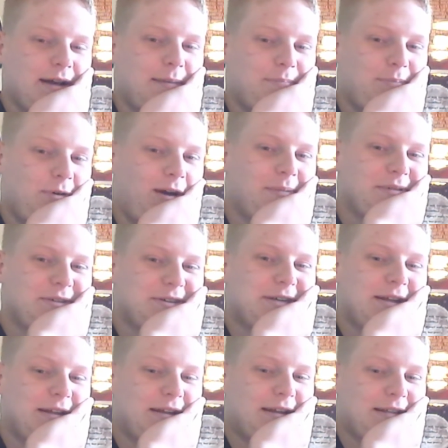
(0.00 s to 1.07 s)
I probably should
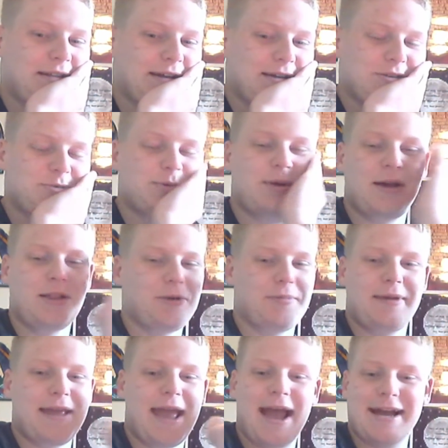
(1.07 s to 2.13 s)
have done like a trailer
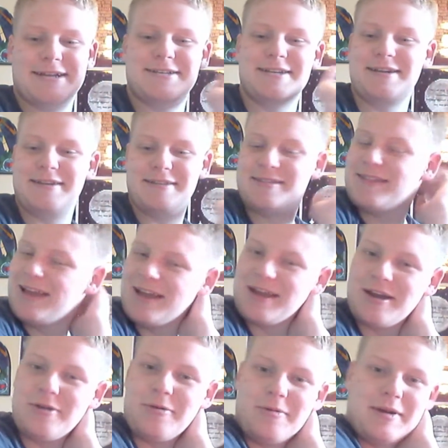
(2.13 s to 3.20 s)
reaction
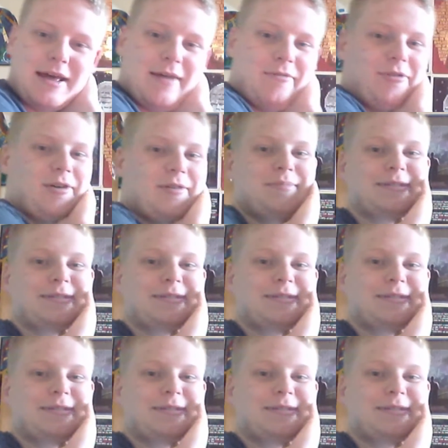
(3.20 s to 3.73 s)
thing or whatever,